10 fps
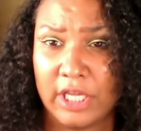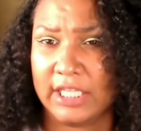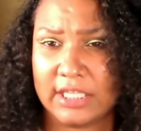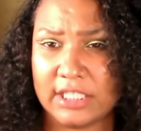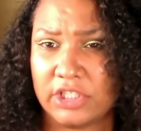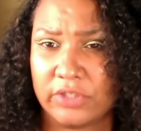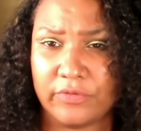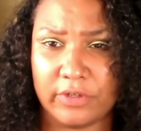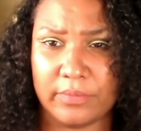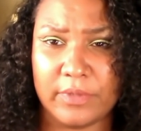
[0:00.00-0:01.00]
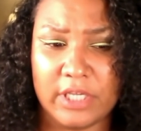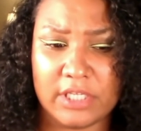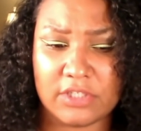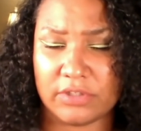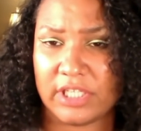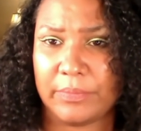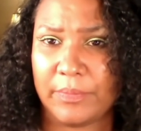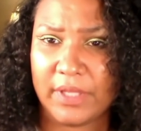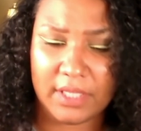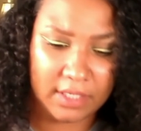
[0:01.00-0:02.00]
or getting the attention from certain
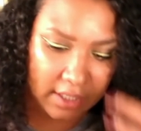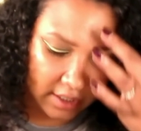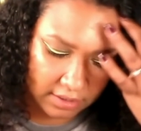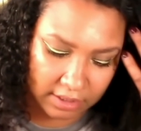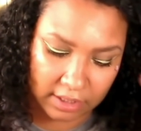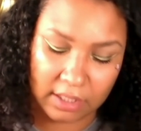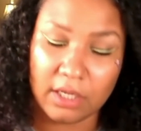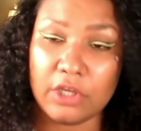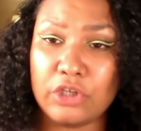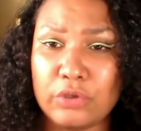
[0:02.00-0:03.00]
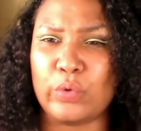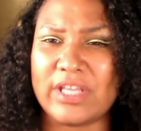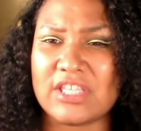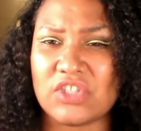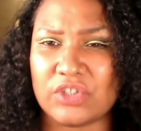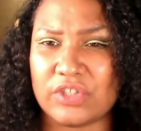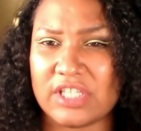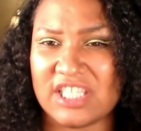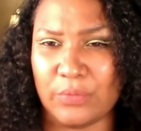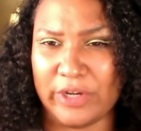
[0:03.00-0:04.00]
type of men, then you
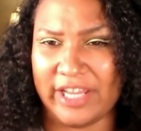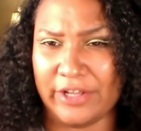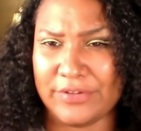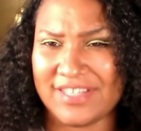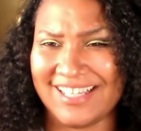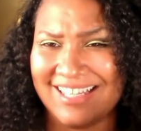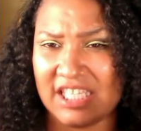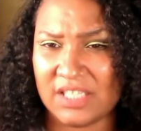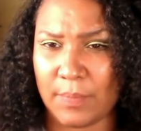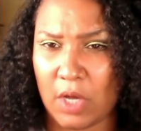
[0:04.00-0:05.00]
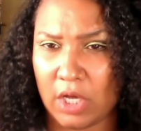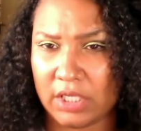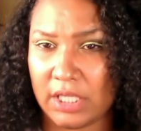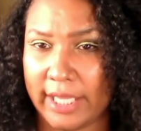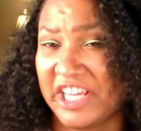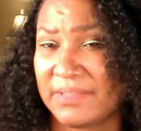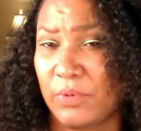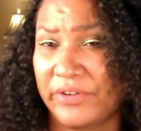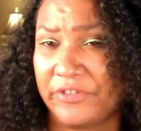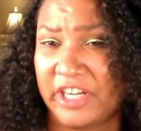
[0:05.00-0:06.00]
insert someone else in his spot. Put your
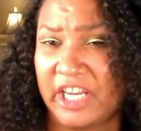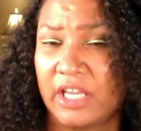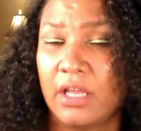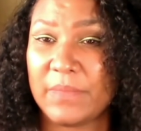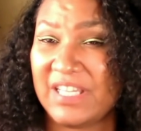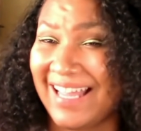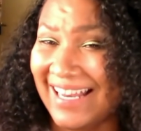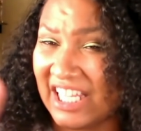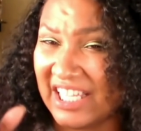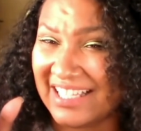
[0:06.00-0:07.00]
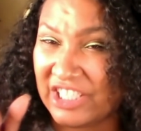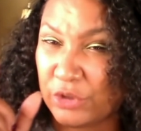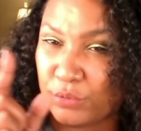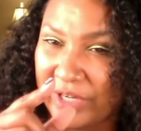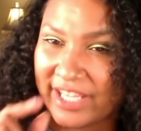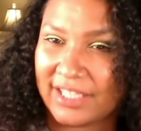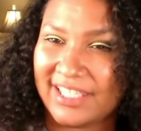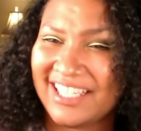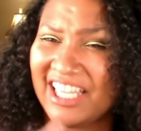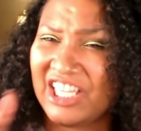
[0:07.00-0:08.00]
ex-boyfriend in, but not
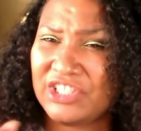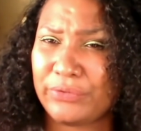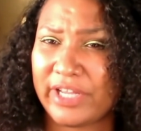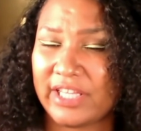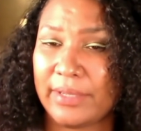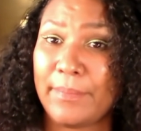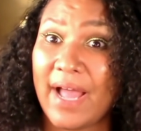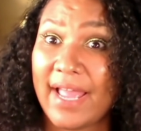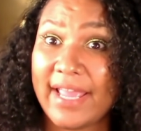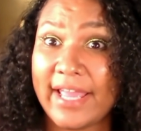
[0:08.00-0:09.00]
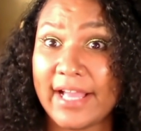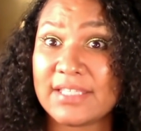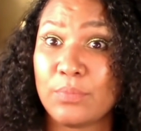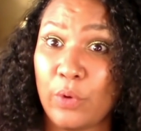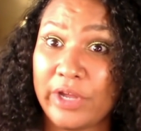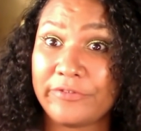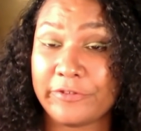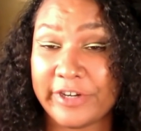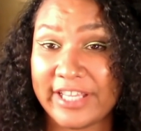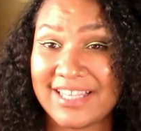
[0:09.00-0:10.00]
directly indirectly my
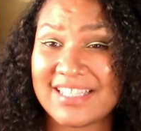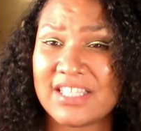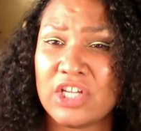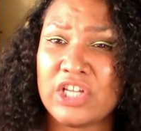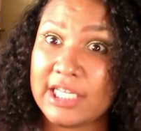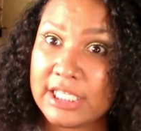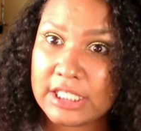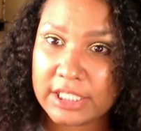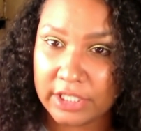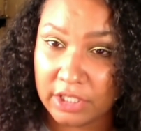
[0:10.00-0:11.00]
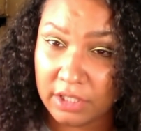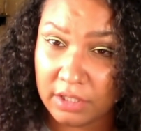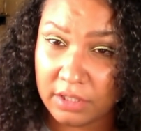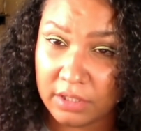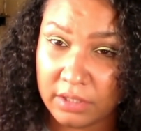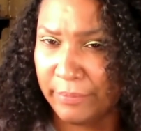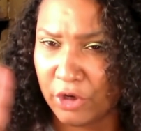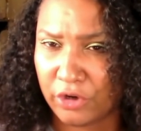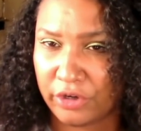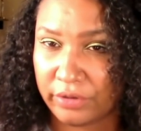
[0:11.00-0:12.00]
ex-boyfriend's cousin
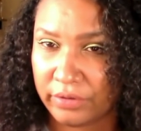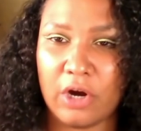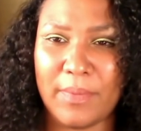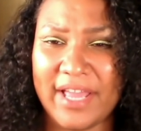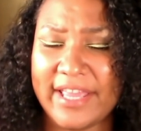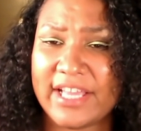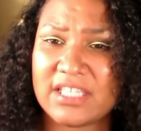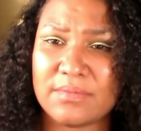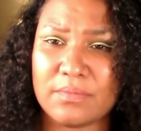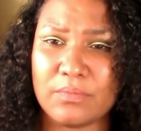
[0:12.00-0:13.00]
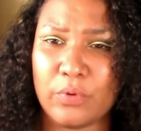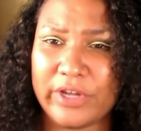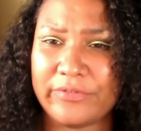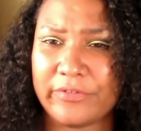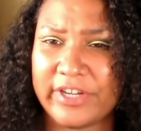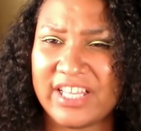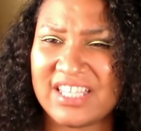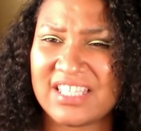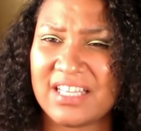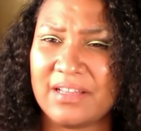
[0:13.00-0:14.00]
name a girl or my
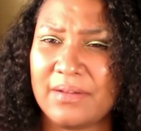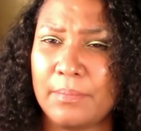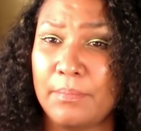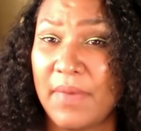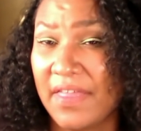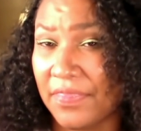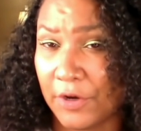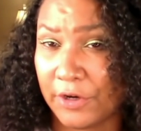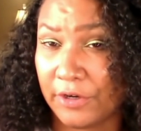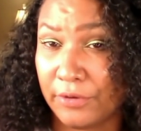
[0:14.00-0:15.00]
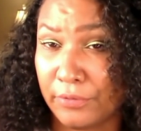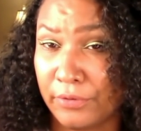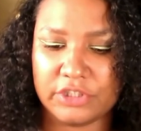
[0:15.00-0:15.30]
ex-boyfriend's mother,